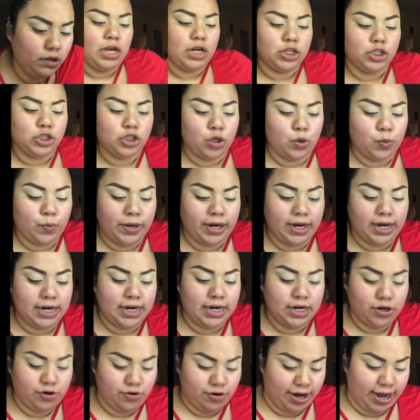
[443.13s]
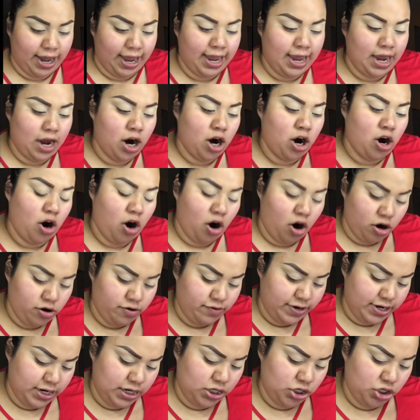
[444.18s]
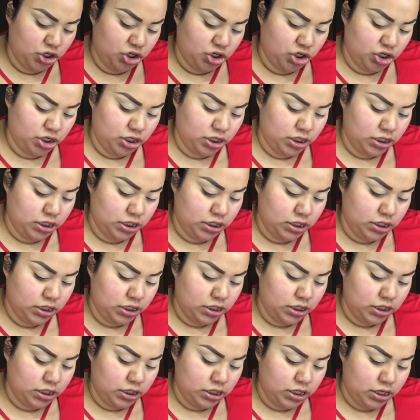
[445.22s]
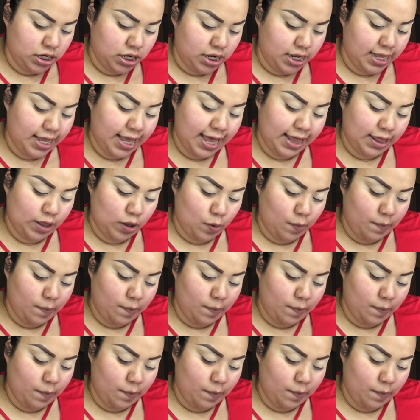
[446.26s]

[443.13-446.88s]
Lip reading: So we're gonna create our orange, yellow,